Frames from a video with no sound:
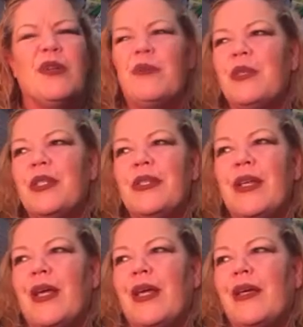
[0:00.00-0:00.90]
It was
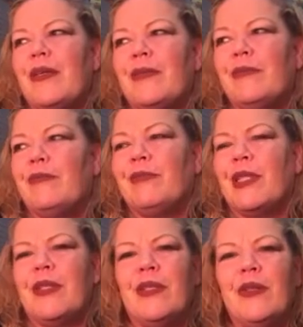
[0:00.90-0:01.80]
like
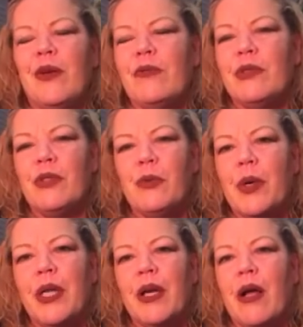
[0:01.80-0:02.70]
a little over
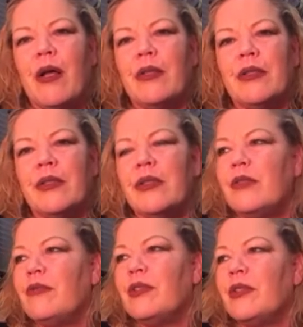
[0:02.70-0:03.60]

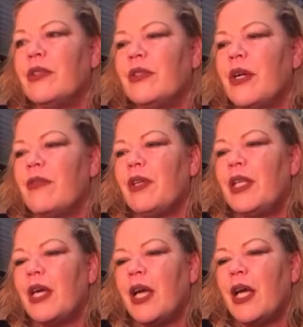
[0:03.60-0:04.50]
$20 for
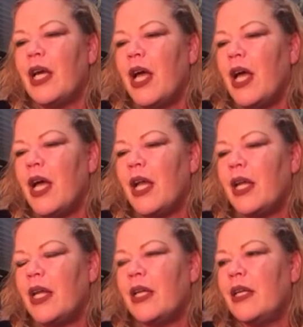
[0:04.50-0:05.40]
everything I got,
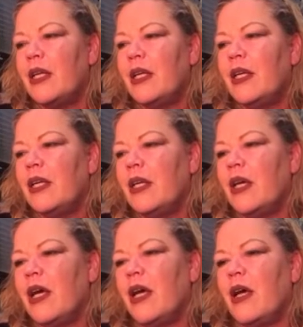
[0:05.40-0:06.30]
and
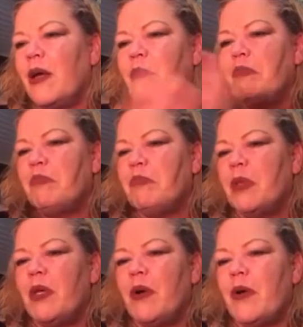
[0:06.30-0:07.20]

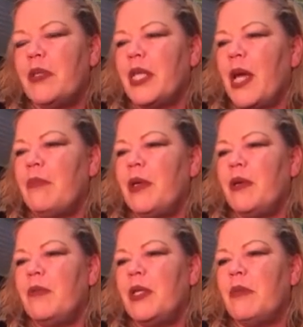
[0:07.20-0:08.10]
I was
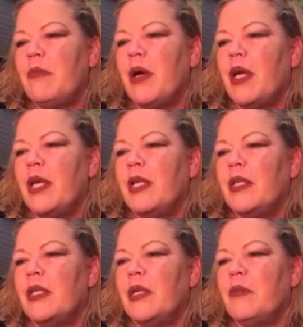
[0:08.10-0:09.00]
happy with my
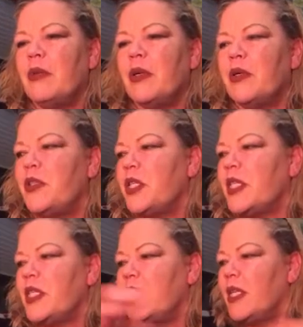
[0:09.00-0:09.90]
little
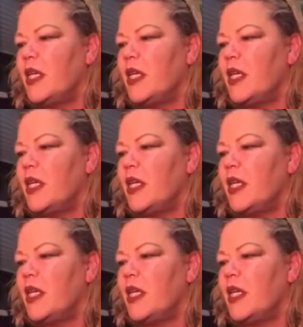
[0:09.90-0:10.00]
purchase.